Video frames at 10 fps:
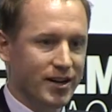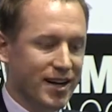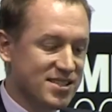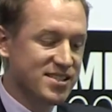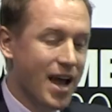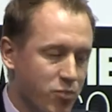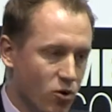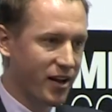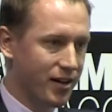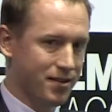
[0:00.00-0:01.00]
got
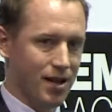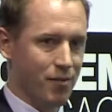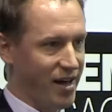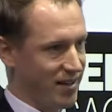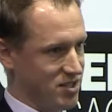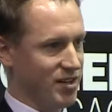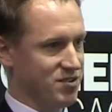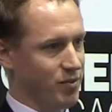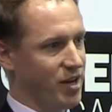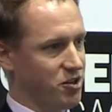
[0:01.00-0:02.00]
separated by this
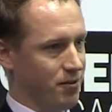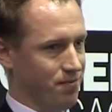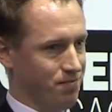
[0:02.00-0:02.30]
transformation.